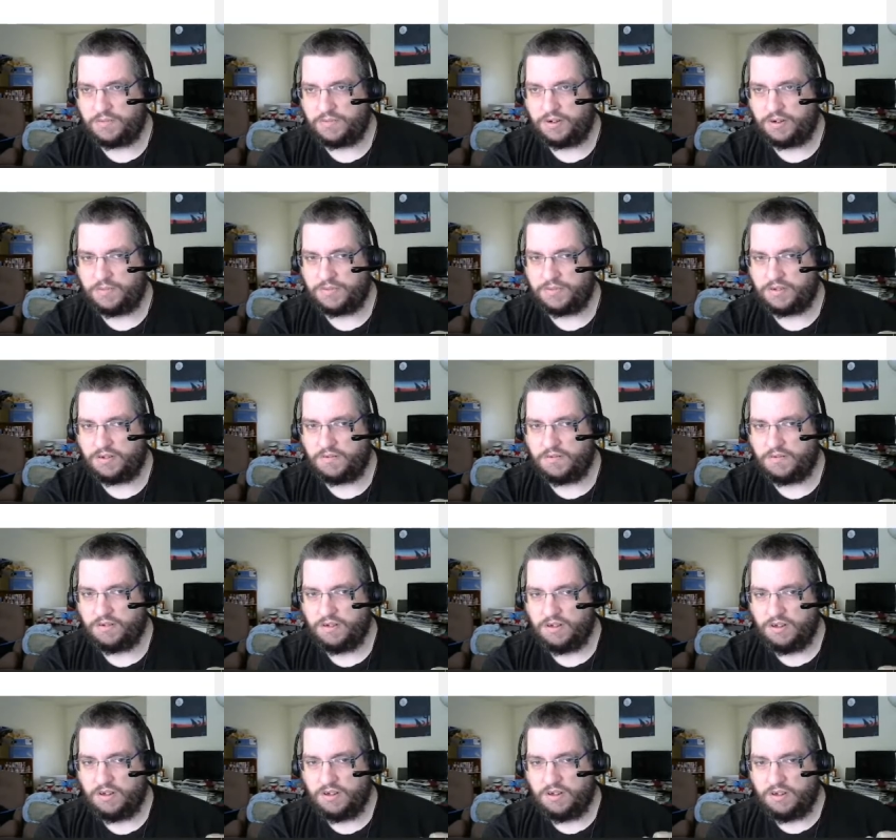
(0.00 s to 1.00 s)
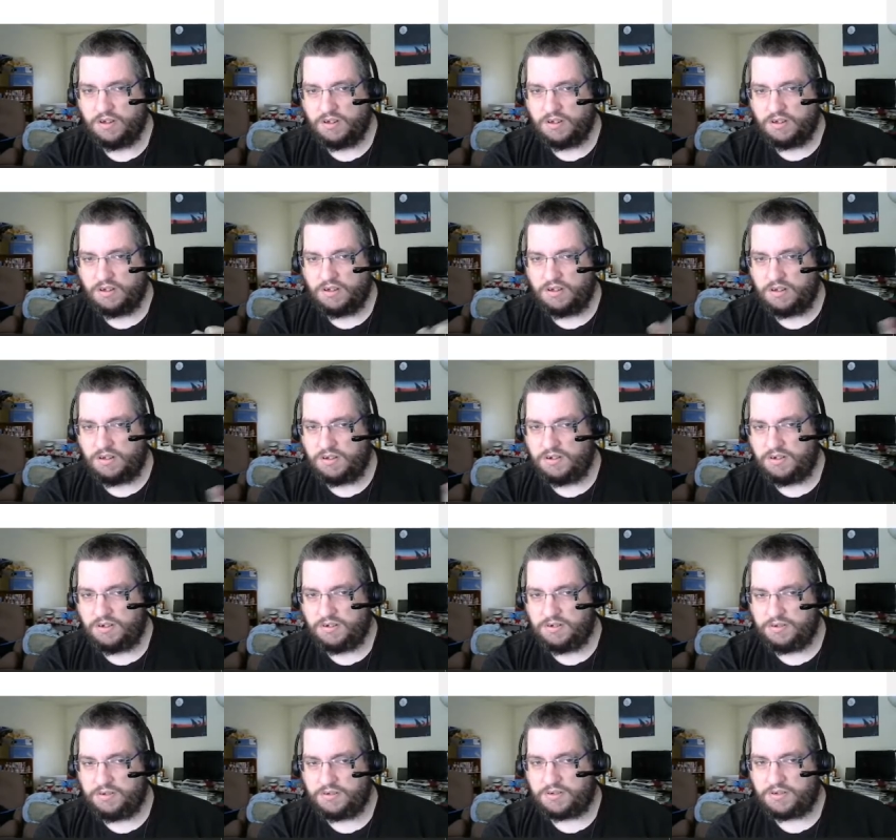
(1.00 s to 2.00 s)
Prime stuff. And then
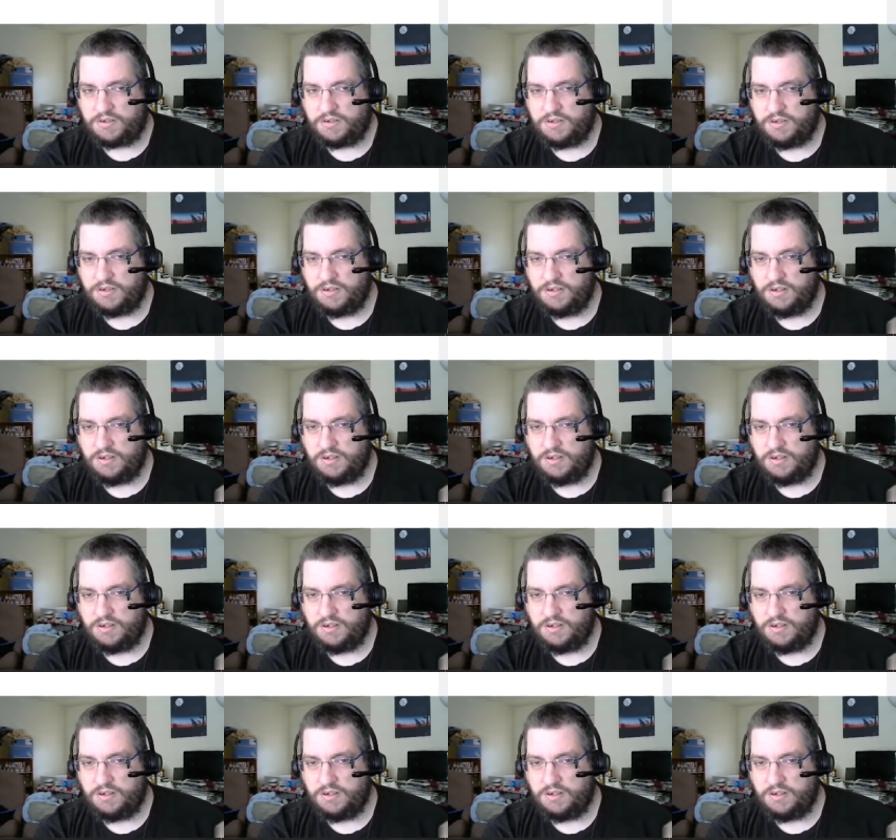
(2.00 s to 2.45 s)
here's,